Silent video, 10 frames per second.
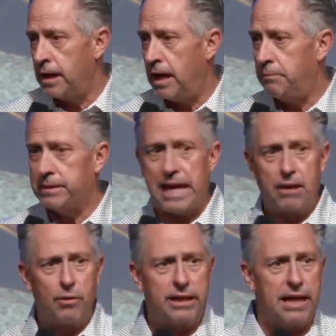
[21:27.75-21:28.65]
uh, but
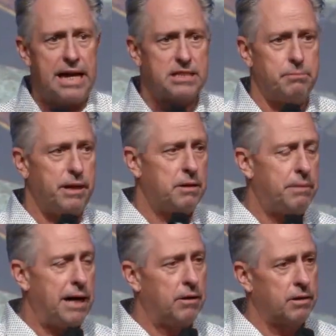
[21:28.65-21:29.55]
that only lasts me
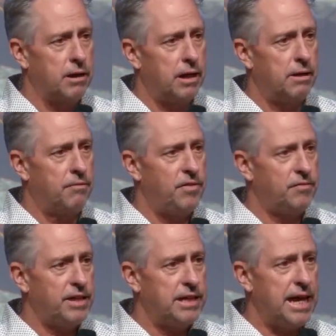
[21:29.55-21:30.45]
about uh,
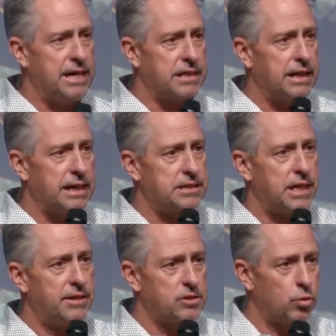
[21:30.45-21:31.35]
15 days. I, I,
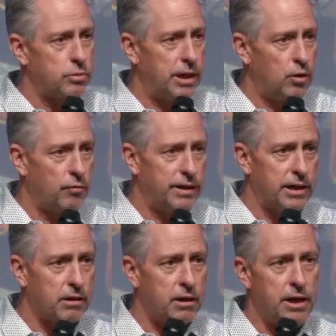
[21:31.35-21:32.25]
stay in this hotel over
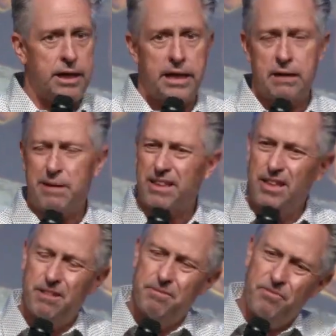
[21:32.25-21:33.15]
here, and about
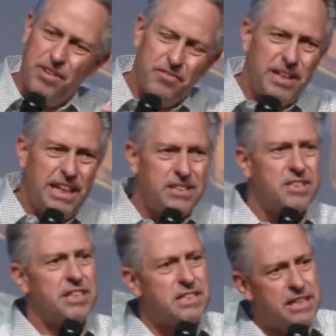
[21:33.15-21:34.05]
the 15th,
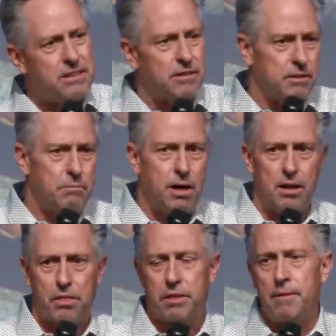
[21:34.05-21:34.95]
16th of the
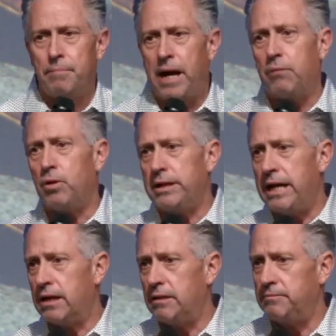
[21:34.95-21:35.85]
month, I run
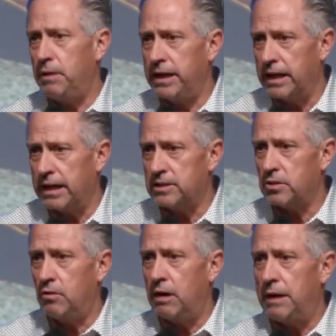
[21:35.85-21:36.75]
out of money, and
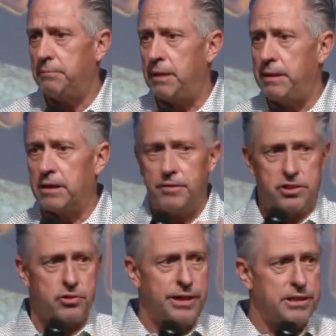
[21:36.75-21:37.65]
so I, am out on
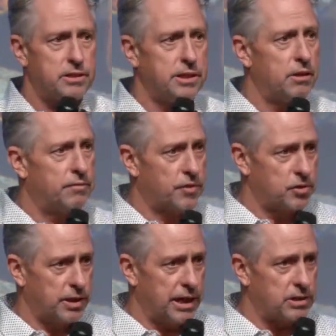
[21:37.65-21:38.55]
the streets until the
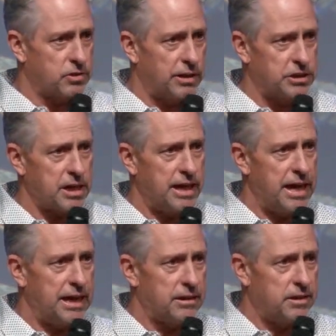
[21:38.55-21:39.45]
first again. So I just kind of
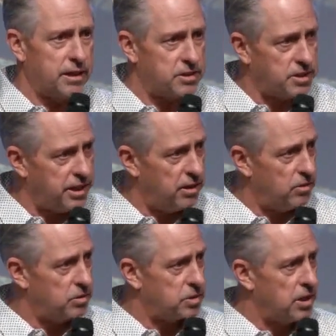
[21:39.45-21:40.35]
hang out at the
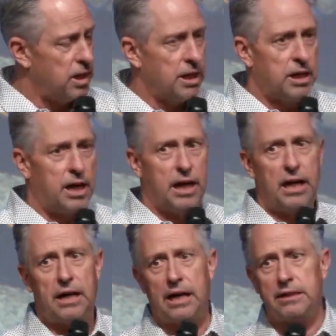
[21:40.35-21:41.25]
casinos. Uh,
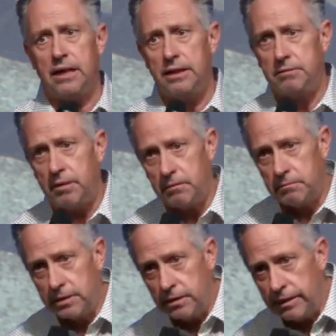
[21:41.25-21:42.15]
I, all,
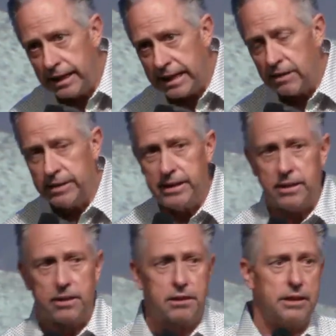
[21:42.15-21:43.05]
you know, hang out
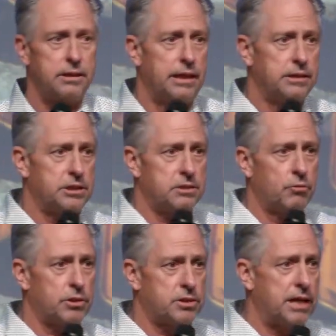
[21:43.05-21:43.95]
here and, and just
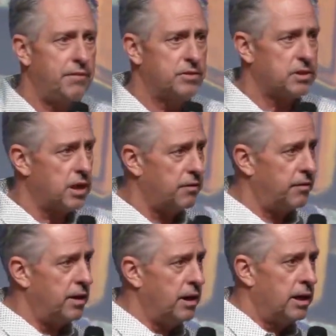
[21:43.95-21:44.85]
work safe and
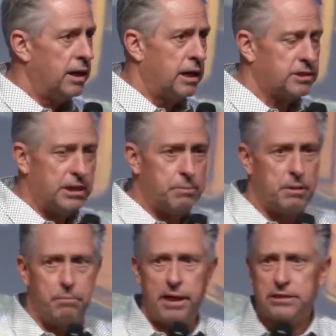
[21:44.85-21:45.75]
stuff asleep on
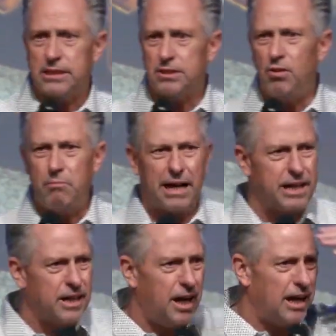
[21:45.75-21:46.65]
the bench. I said, oh my
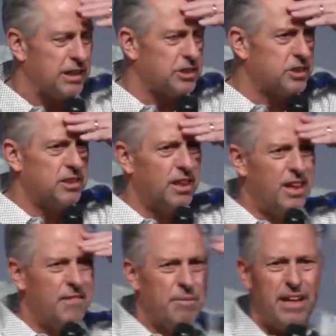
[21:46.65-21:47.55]
gosh.
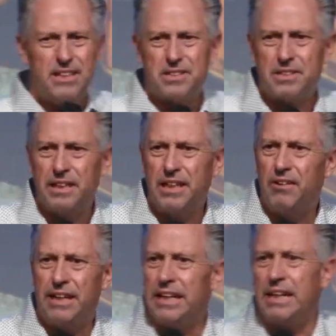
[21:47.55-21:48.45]
His, you
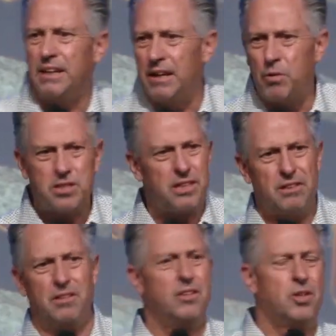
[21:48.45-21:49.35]
know, he, he wasn't
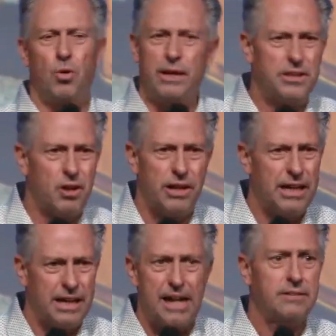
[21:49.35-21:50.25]
totally
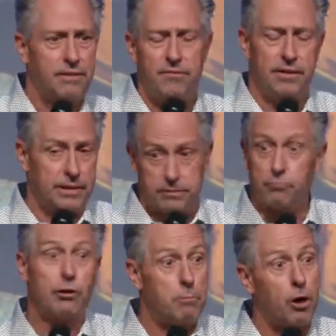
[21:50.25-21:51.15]
dirty. He's
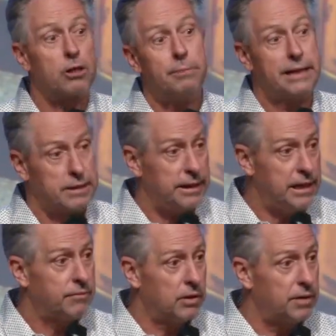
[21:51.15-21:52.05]
remarkably
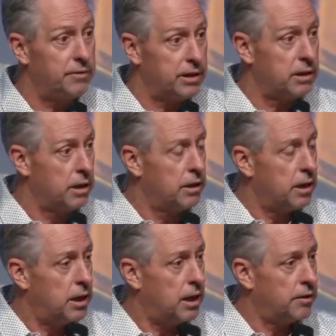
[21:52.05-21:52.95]
clean for living
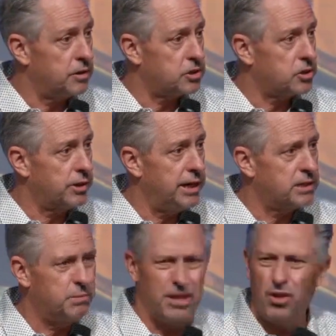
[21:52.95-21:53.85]
uh, on the
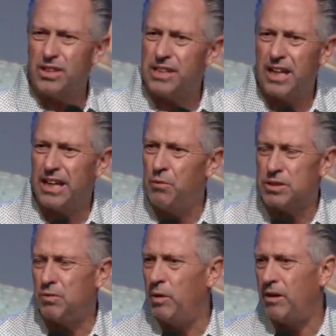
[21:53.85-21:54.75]
streets, but you could tell he
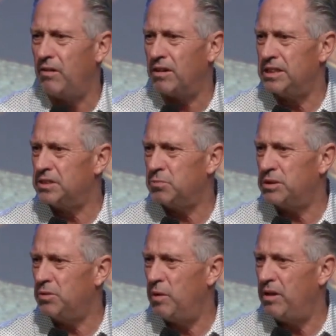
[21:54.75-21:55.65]
wasn't well. He just
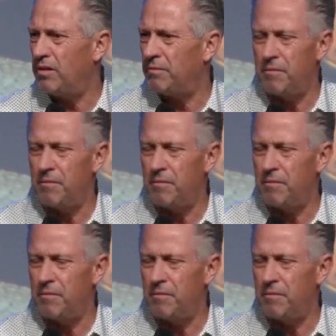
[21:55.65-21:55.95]
wasn't well.